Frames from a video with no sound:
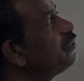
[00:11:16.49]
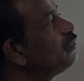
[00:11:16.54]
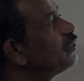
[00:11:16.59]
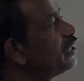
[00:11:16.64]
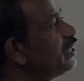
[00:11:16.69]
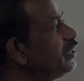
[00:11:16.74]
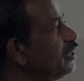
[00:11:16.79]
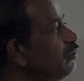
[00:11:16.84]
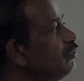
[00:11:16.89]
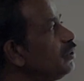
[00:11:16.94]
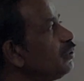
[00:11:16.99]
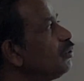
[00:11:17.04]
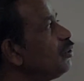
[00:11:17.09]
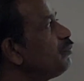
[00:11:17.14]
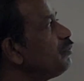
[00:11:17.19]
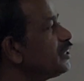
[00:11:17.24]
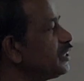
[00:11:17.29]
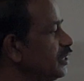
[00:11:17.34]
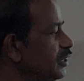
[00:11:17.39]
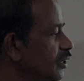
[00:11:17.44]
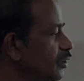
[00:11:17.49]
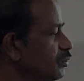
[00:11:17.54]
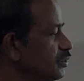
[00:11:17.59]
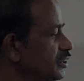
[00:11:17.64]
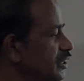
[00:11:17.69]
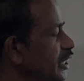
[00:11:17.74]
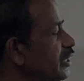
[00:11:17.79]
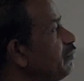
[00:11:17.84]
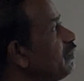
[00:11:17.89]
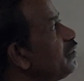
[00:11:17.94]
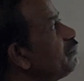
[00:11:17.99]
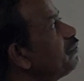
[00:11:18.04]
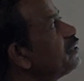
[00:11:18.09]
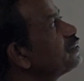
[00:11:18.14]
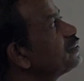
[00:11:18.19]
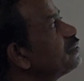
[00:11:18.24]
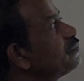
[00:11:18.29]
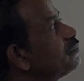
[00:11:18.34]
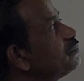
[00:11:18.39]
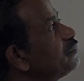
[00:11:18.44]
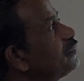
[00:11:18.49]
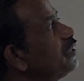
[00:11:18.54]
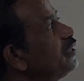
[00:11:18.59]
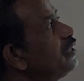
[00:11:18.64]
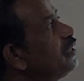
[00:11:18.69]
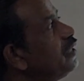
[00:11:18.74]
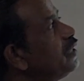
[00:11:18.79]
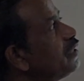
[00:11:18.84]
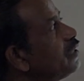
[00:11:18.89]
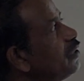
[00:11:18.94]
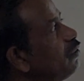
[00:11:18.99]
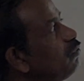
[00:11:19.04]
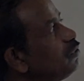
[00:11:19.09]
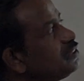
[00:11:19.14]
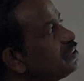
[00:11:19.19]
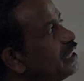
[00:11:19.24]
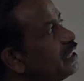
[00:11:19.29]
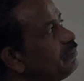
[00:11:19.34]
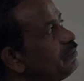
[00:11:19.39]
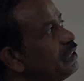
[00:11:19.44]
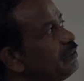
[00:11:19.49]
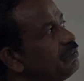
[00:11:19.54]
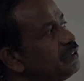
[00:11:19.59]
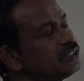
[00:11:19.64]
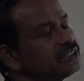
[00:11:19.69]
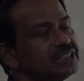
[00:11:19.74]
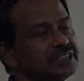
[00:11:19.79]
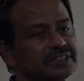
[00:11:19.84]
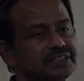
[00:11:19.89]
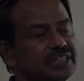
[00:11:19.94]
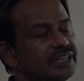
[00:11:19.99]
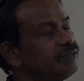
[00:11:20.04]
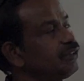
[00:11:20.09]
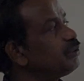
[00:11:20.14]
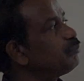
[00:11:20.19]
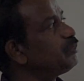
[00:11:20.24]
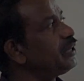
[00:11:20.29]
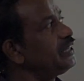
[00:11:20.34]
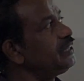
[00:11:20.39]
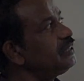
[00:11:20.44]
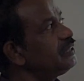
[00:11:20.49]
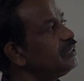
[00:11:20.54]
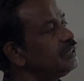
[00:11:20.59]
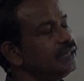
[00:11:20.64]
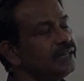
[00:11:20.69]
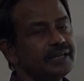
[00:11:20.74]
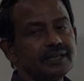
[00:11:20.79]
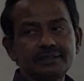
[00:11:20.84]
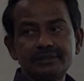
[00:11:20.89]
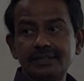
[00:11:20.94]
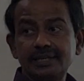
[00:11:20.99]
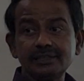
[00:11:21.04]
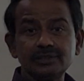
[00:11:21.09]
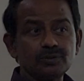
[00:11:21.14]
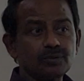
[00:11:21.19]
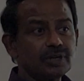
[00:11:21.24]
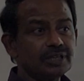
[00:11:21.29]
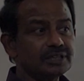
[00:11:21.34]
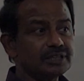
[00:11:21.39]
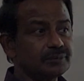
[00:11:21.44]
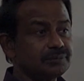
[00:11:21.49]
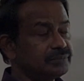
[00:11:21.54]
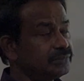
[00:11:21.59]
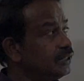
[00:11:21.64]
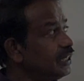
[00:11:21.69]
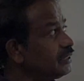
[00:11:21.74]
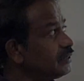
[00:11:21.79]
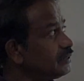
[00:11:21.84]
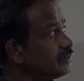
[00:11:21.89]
Okay, now we'll go for the ground state wave function. Ground state wave function is given by that quantum